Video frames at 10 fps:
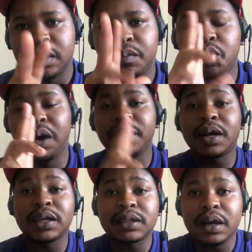Muammar
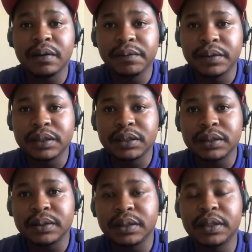Gaddafi,
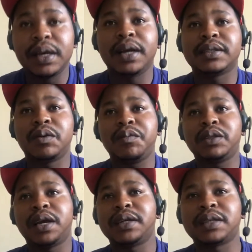there
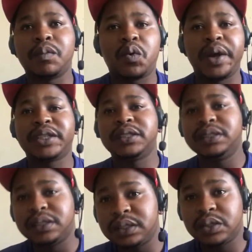are some
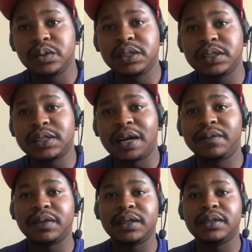questions to his
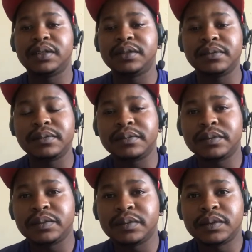governance,
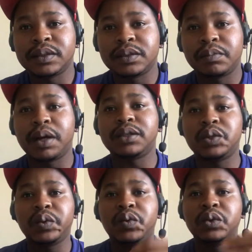but
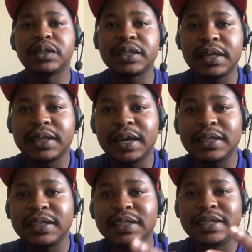you could say that
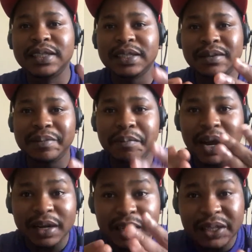he did
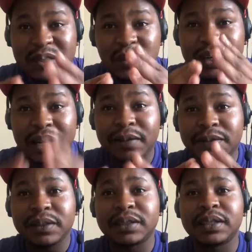manage to
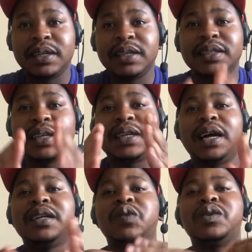govern the
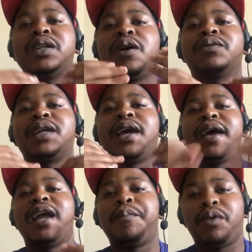country without the
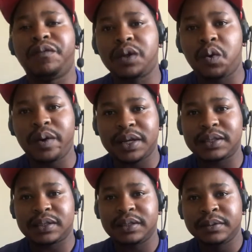help of the
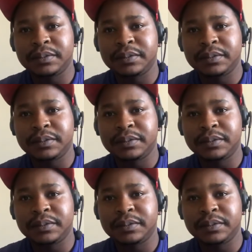West.